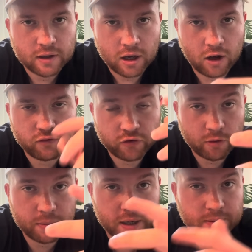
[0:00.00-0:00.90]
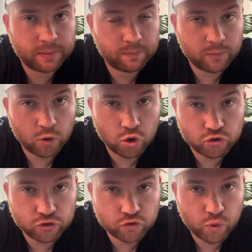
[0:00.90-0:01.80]
off the top of my head,
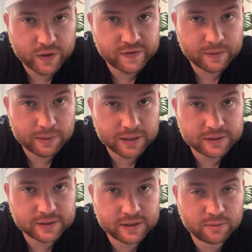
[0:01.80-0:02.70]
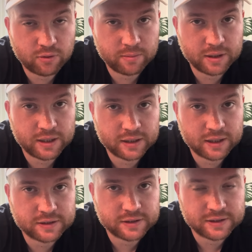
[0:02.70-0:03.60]
120 minutes in the Premier League
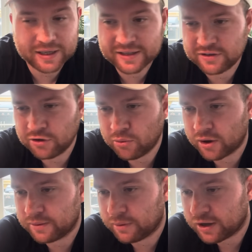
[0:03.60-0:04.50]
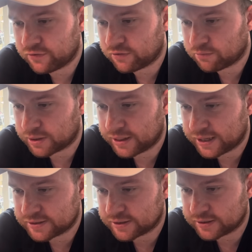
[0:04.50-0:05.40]
last season. Do you know what? It might have even been
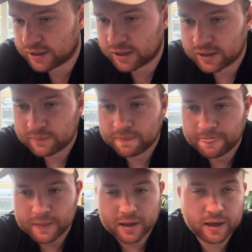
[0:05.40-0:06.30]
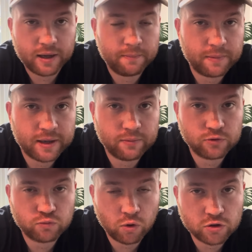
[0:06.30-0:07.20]
less than that. It
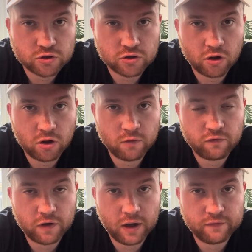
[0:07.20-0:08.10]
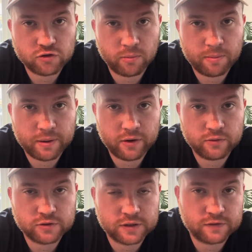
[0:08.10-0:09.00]
was 1 start and 5
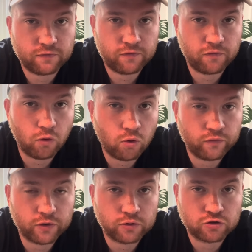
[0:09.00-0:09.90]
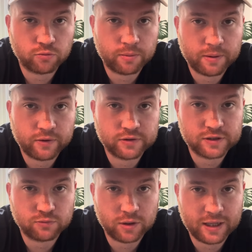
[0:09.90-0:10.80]
sub-appearances. 4 of those
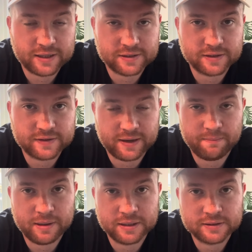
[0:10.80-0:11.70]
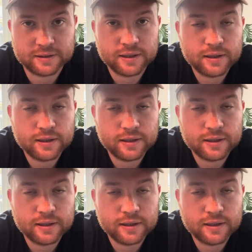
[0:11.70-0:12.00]
sub-appearances were less than 10 minutes.